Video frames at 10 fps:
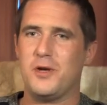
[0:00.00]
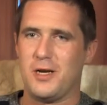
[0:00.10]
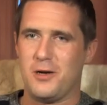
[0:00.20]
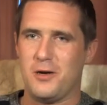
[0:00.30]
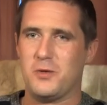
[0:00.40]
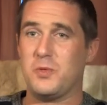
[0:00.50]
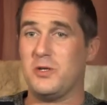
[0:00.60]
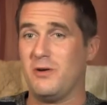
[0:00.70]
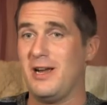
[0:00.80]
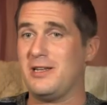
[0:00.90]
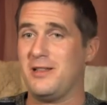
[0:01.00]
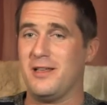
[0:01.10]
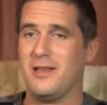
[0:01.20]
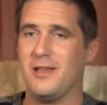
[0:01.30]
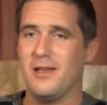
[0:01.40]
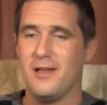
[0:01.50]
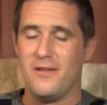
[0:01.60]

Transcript: draconis, which are actually